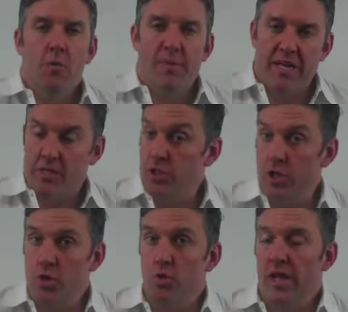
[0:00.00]
because it's
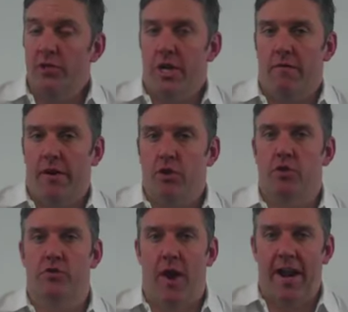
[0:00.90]
a new lead generation
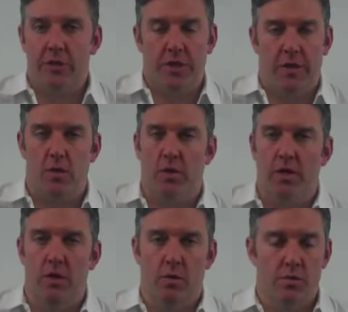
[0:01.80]
strategy that you
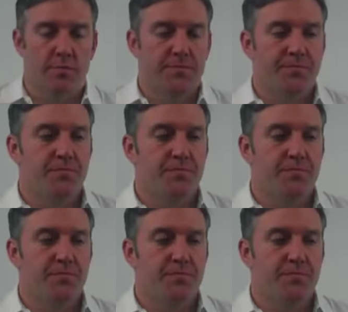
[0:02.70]
can use.